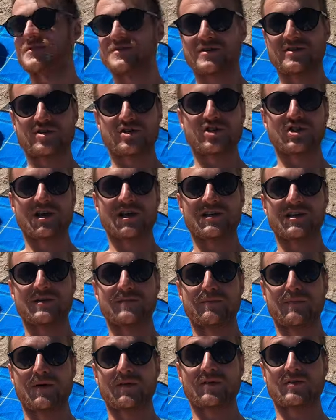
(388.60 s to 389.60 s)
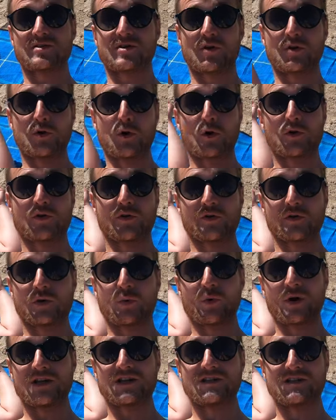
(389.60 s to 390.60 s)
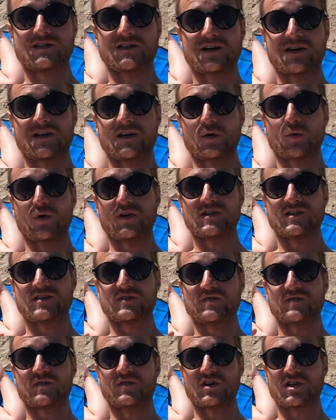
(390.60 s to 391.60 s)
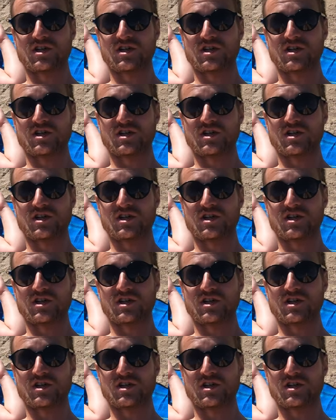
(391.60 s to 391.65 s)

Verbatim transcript: the sun shining but there's a northerly wind and the wind is